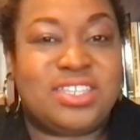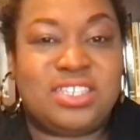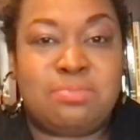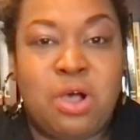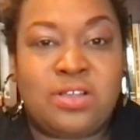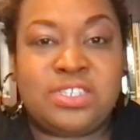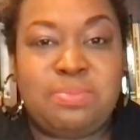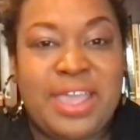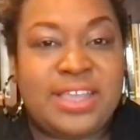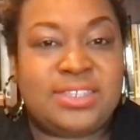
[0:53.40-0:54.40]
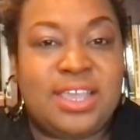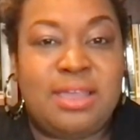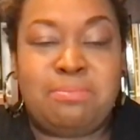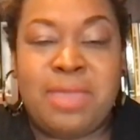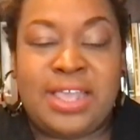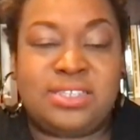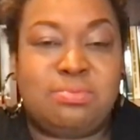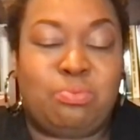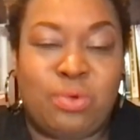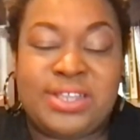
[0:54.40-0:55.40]
a small space. It makes
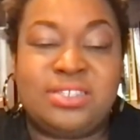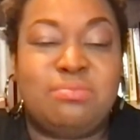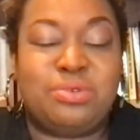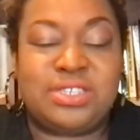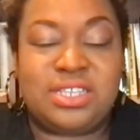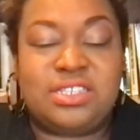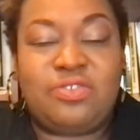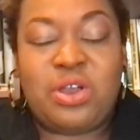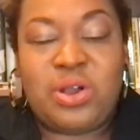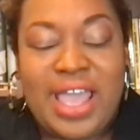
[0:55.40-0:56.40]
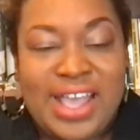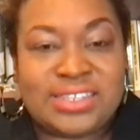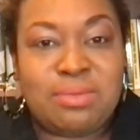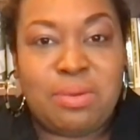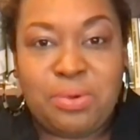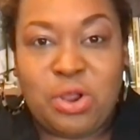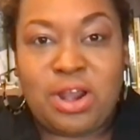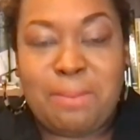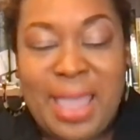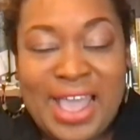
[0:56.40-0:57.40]
reasonable sense for her to ask him to put
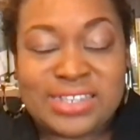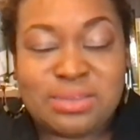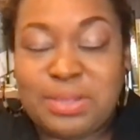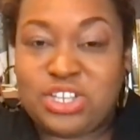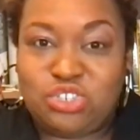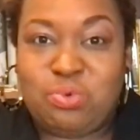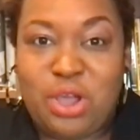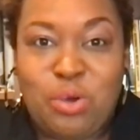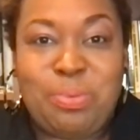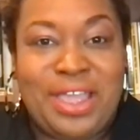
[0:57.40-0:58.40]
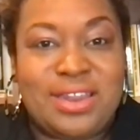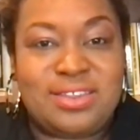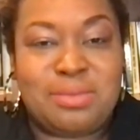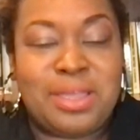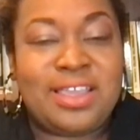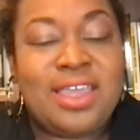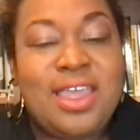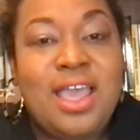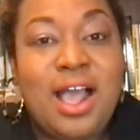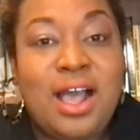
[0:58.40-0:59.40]
on a mask because, you know, pandemic.
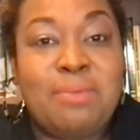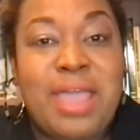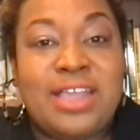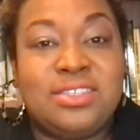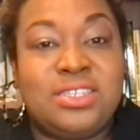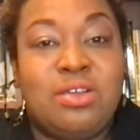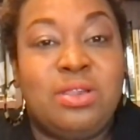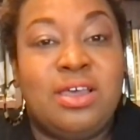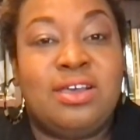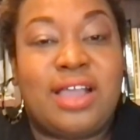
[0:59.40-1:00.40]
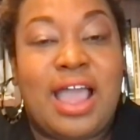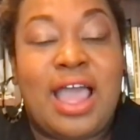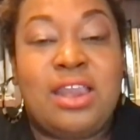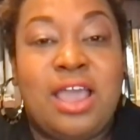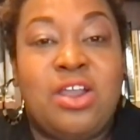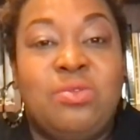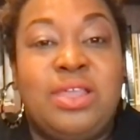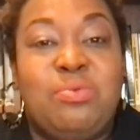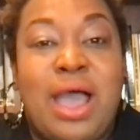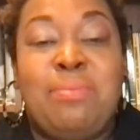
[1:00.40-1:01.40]
Mm-hmm. And so, look,
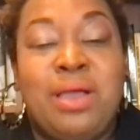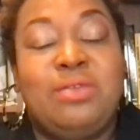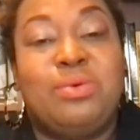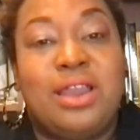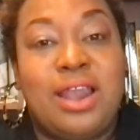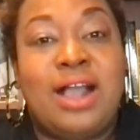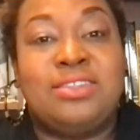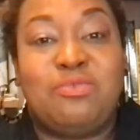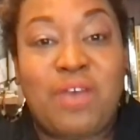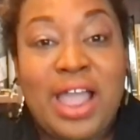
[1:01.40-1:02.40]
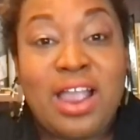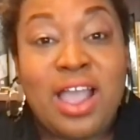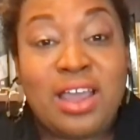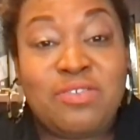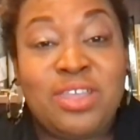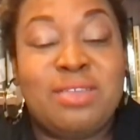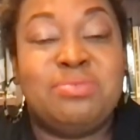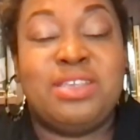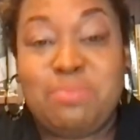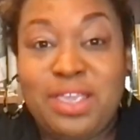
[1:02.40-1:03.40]
I probably would have knocked the fire out of
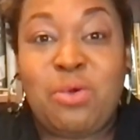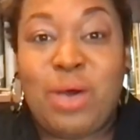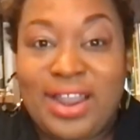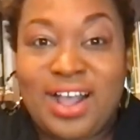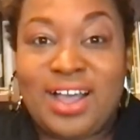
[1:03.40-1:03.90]
him, to be quite